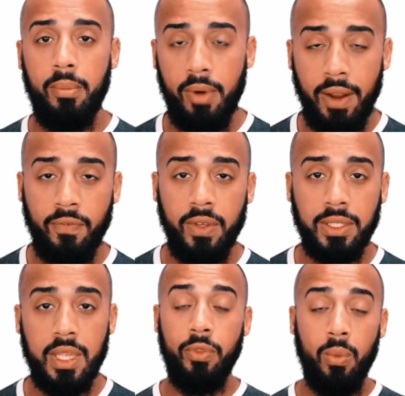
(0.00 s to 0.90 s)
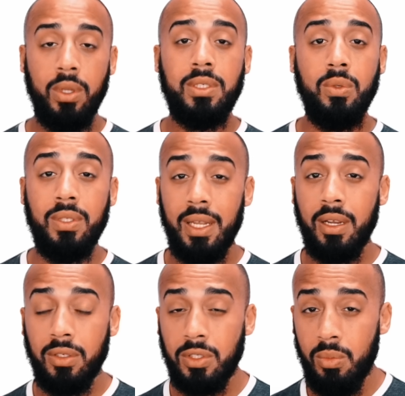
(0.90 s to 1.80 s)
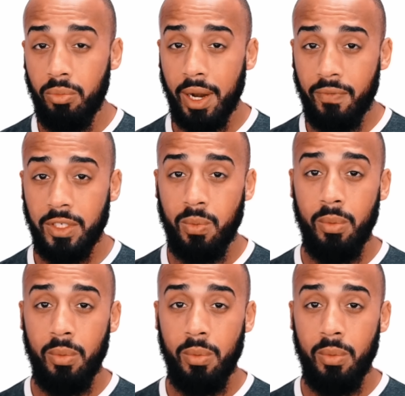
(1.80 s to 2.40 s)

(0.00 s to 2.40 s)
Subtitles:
breakfast, the ones who didn't consume breakfast